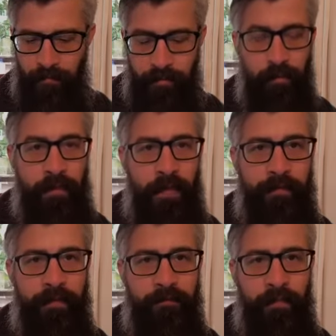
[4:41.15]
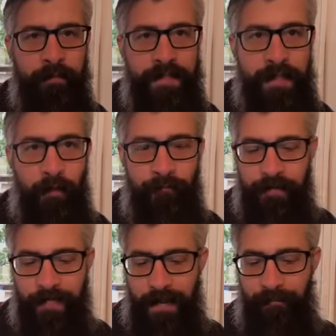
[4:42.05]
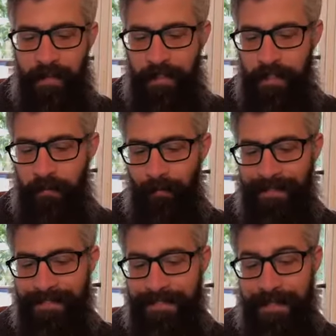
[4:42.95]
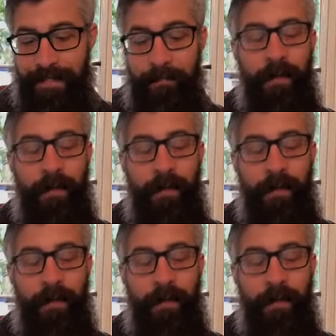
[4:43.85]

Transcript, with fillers: Do nothing from selfish ambition or conceit,